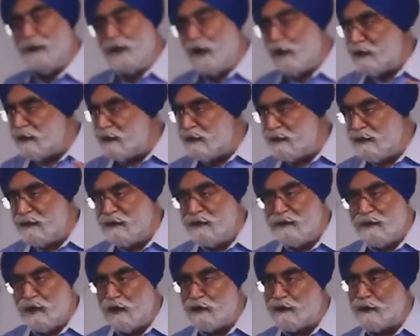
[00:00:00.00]
not India,
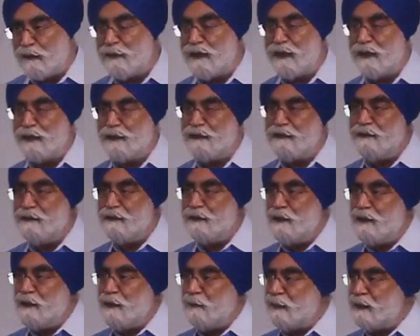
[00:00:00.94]
not America,
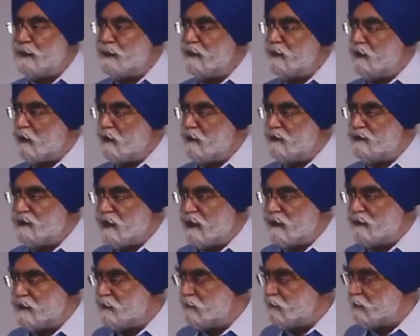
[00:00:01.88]
but it all
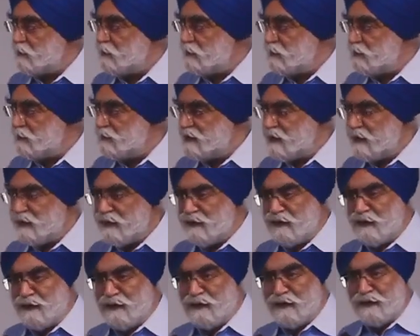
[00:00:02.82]
started from New
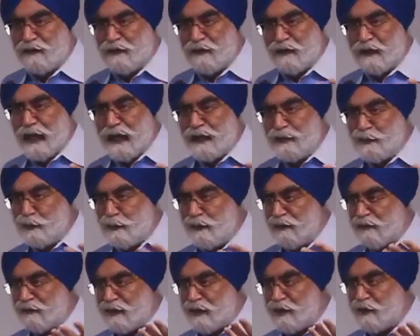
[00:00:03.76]
Zealand on a casual
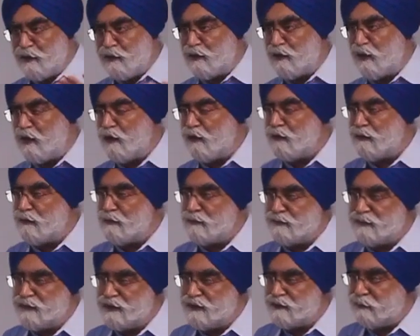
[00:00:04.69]
radio talk
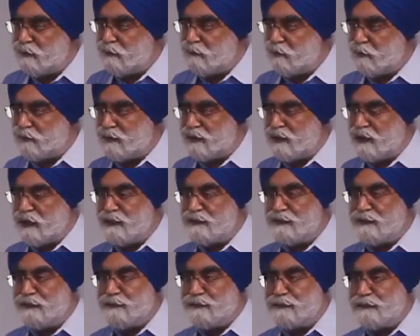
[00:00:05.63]
just before the
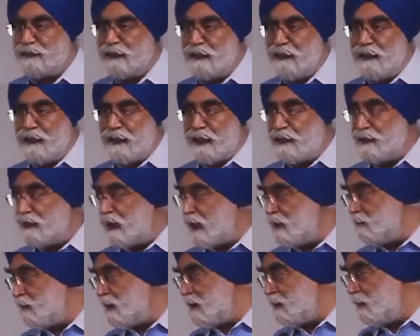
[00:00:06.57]
elections, and
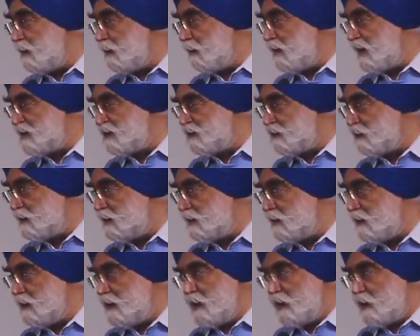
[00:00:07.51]
that became a buzzword.
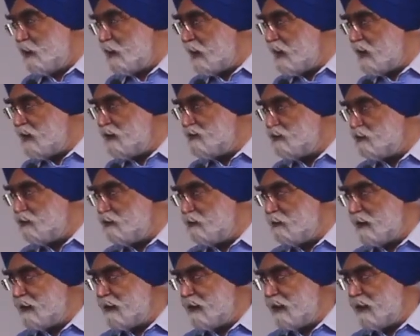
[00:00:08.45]
Very soon,
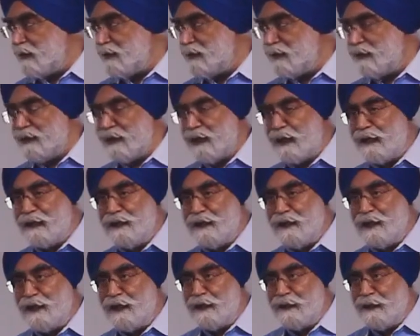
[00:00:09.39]
by
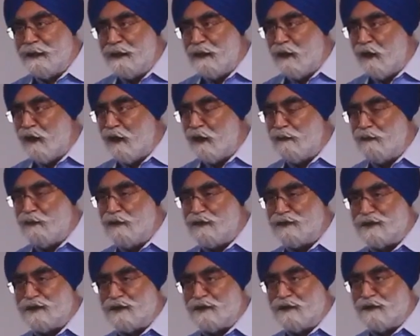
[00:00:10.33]
1990,
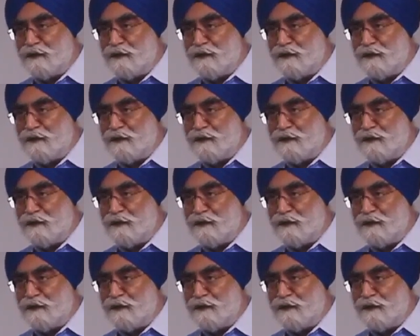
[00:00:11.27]
almost